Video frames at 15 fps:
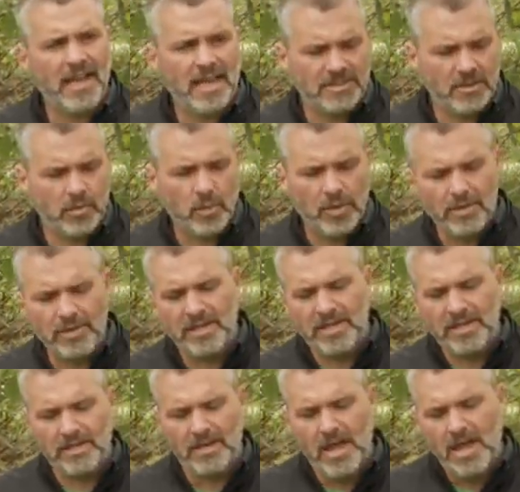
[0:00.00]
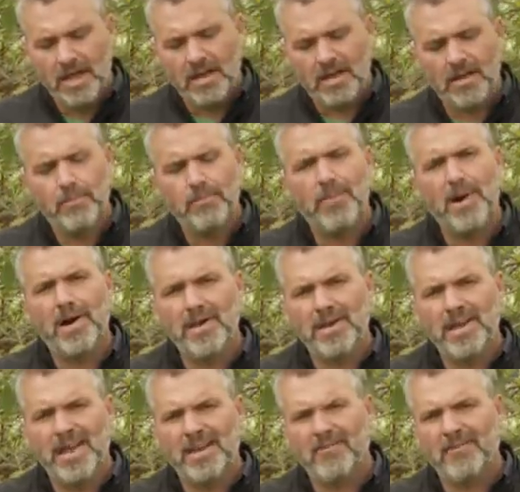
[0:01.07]
It has a really neat
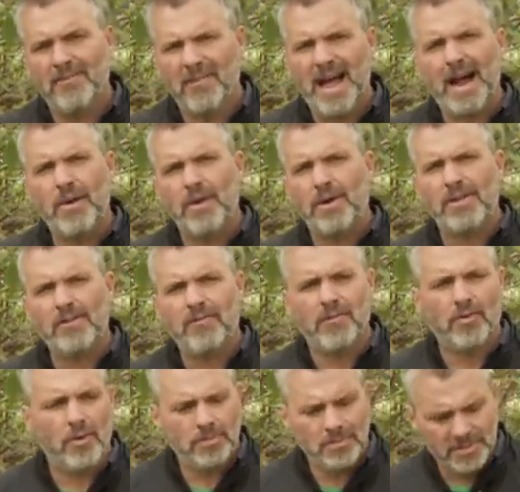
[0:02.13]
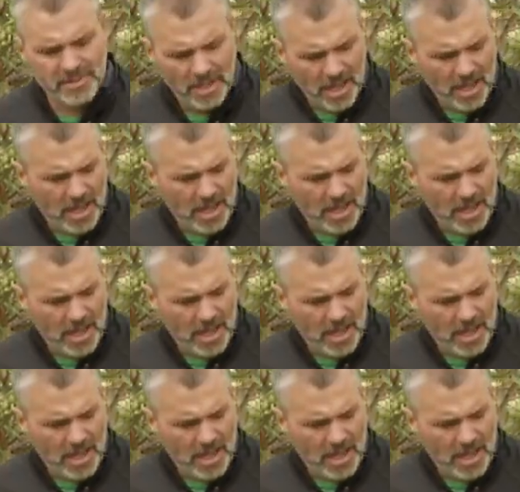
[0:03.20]
bud and flower that forms.